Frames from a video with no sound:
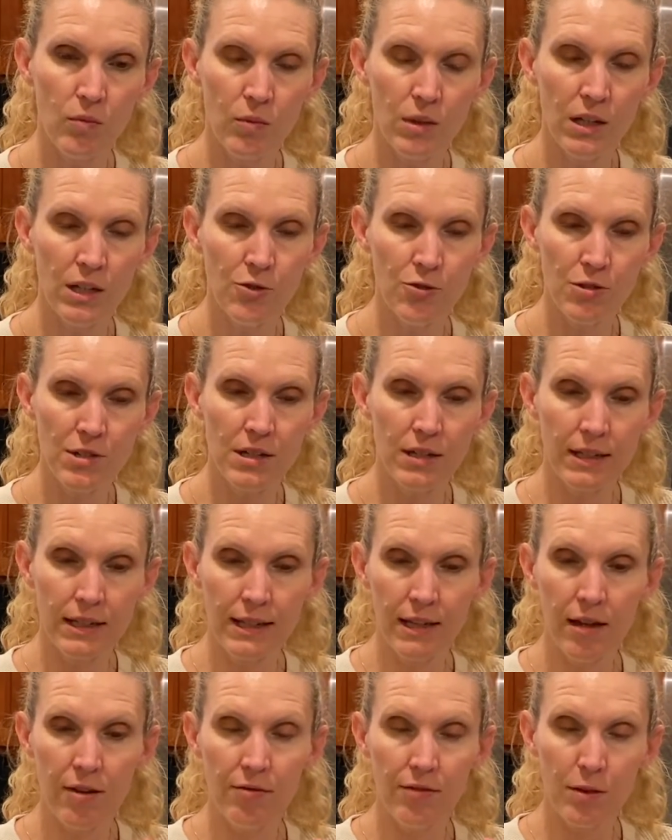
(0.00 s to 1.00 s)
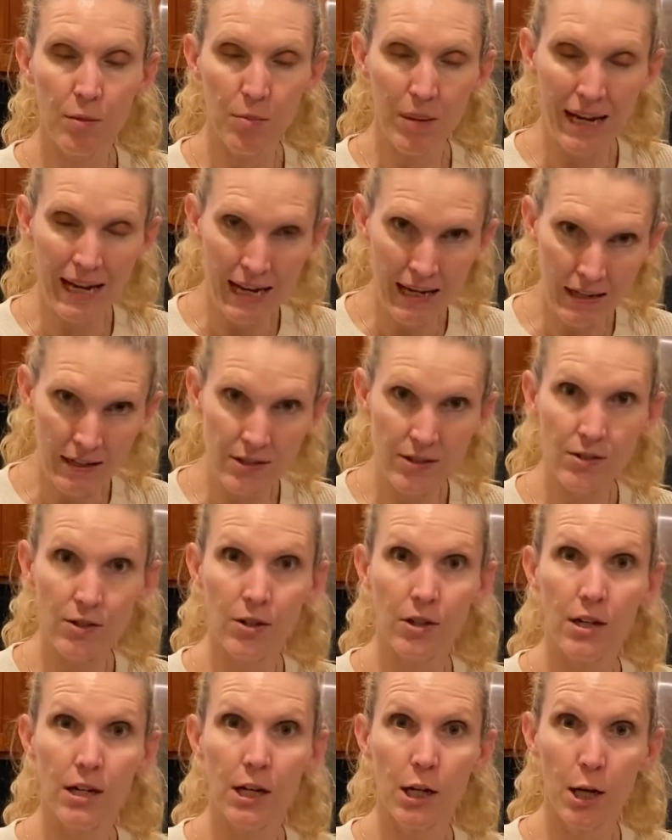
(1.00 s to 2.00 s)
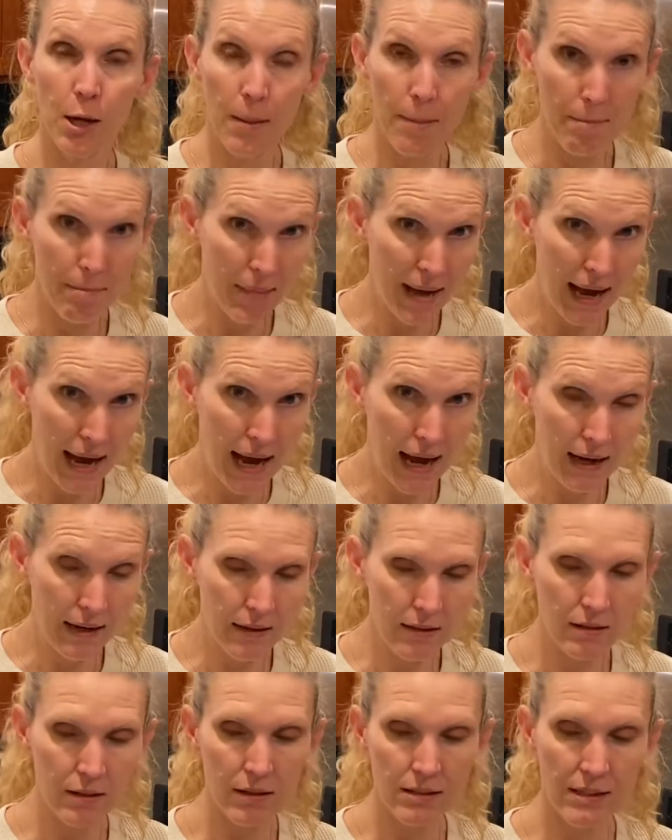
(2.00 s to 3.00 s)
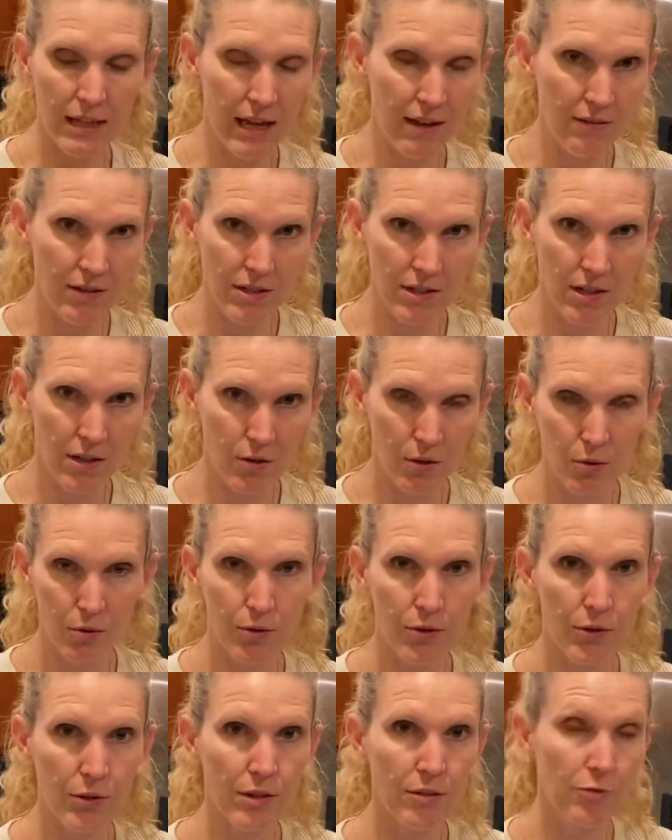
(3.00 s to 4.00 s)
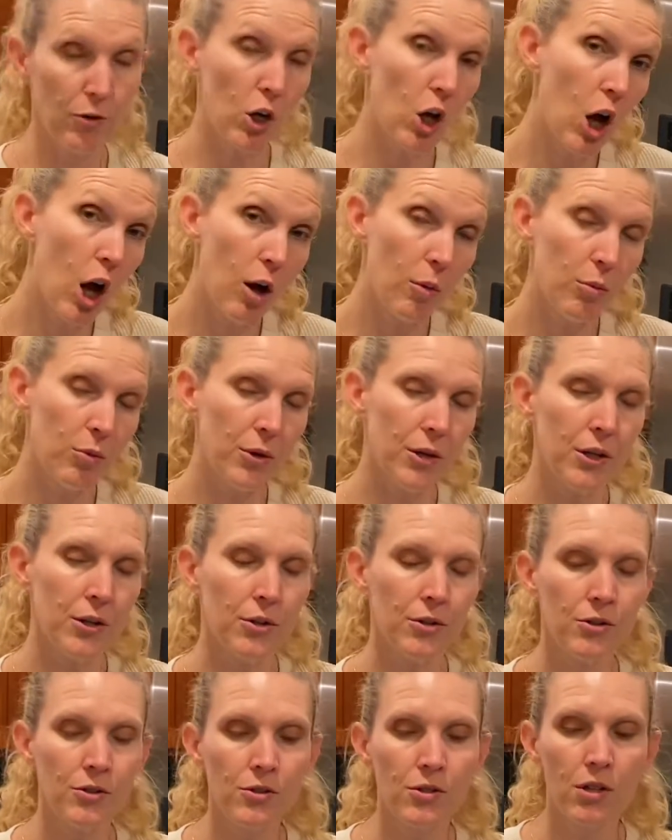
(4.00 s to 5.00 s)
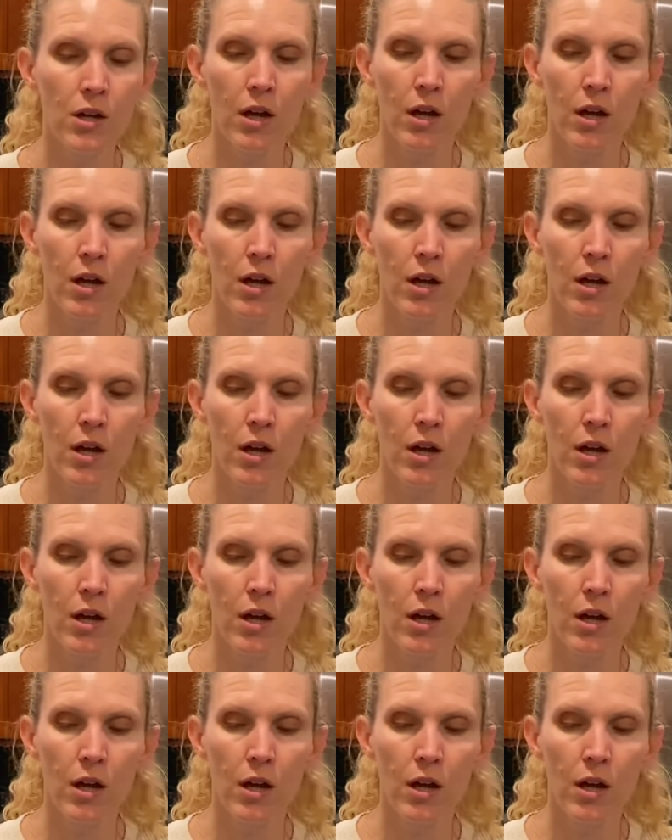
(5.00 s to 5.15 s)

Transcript: interestingly enough, the pain had started to come back because I haven't done Whole30 for a couple years,